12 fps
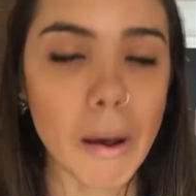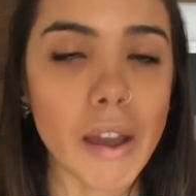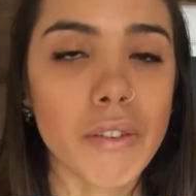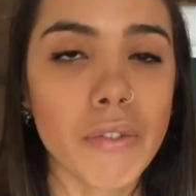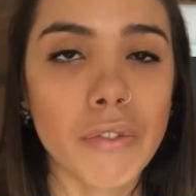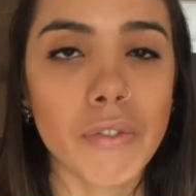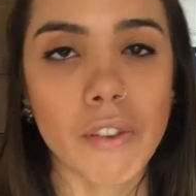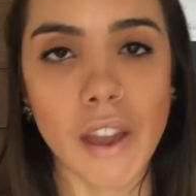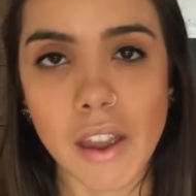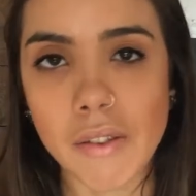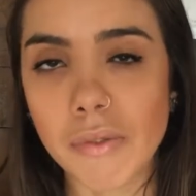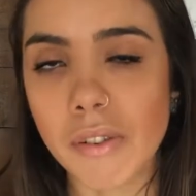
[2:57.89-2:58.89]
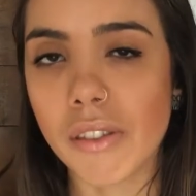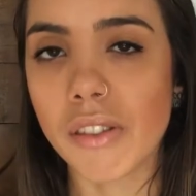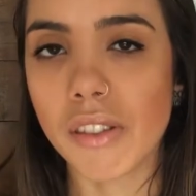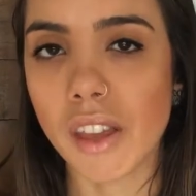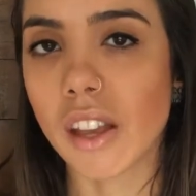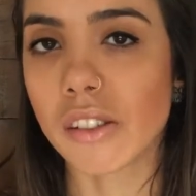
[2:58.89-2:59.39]
My
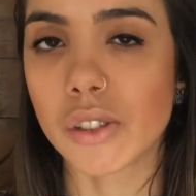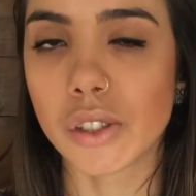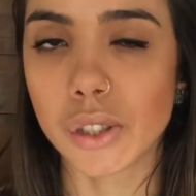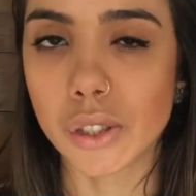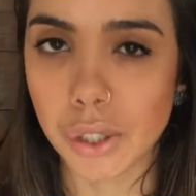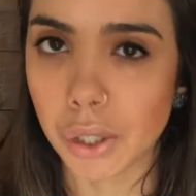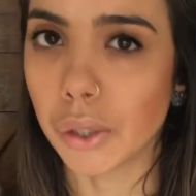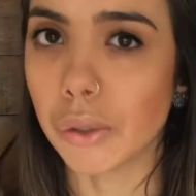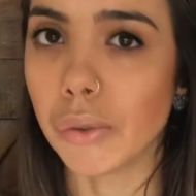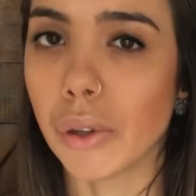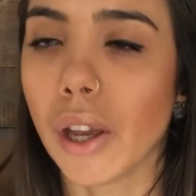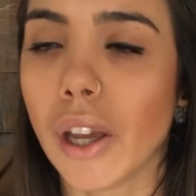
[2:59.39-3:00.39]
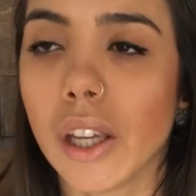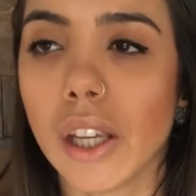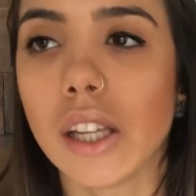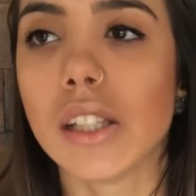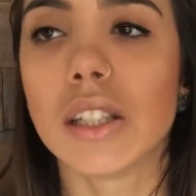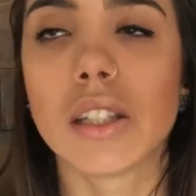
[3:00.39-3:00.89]
favorite thing to do
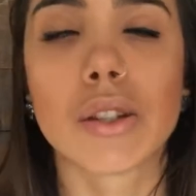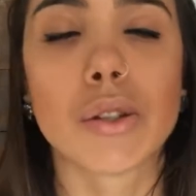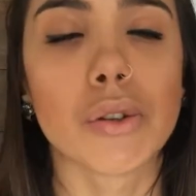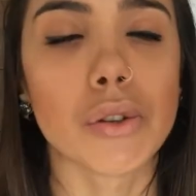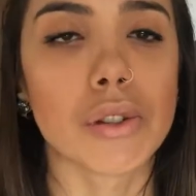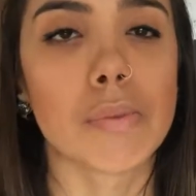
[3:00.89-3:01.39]
is